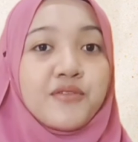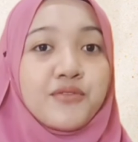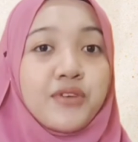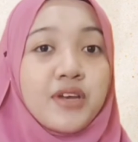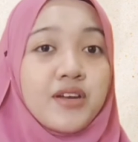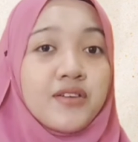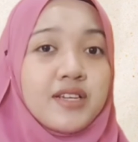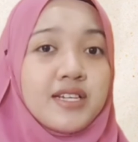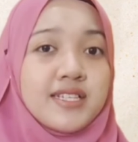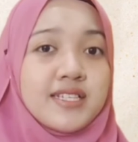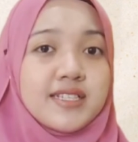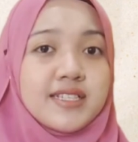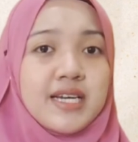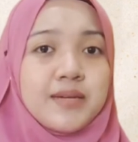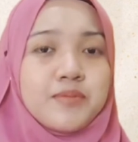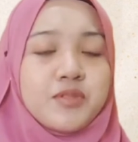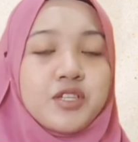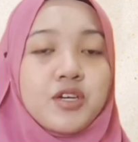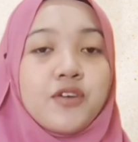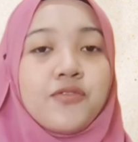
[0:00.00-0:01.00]
Various
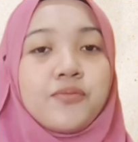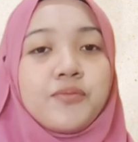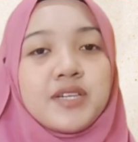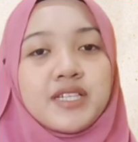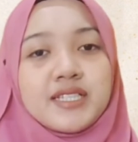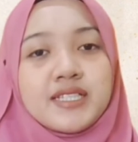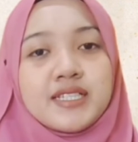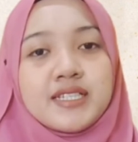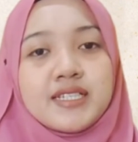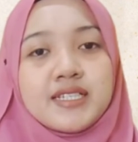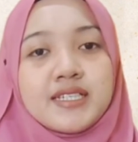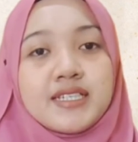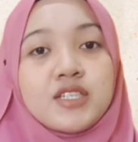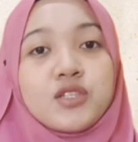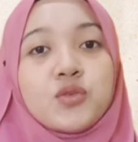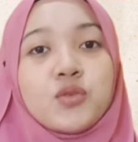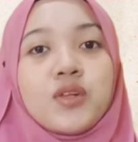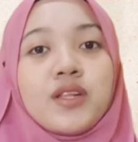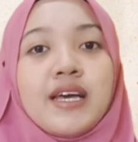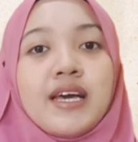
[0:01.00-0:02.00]
types of
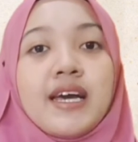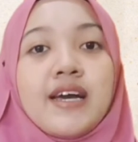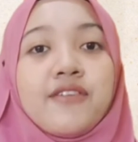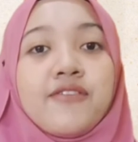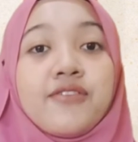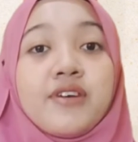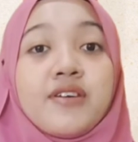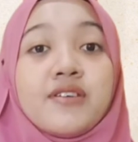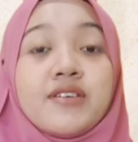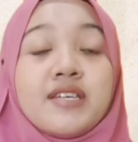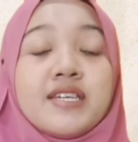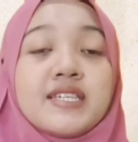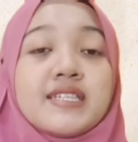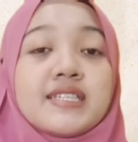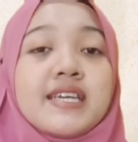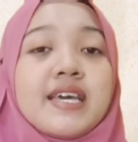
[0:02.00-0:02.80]
businesses will have various